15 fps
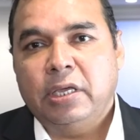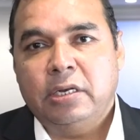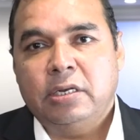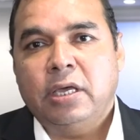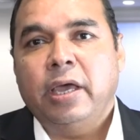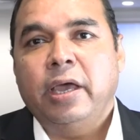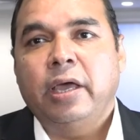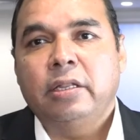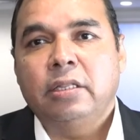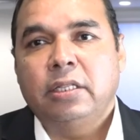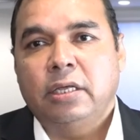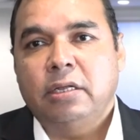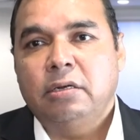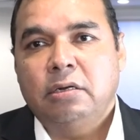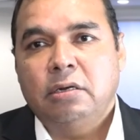it and
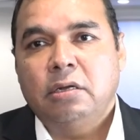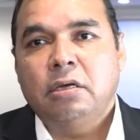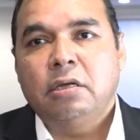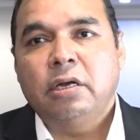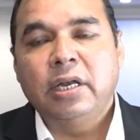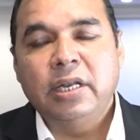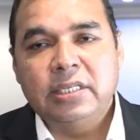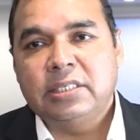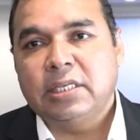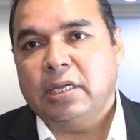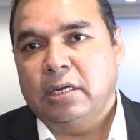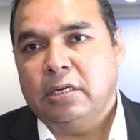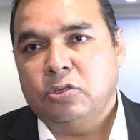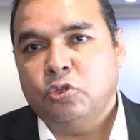then releasing it.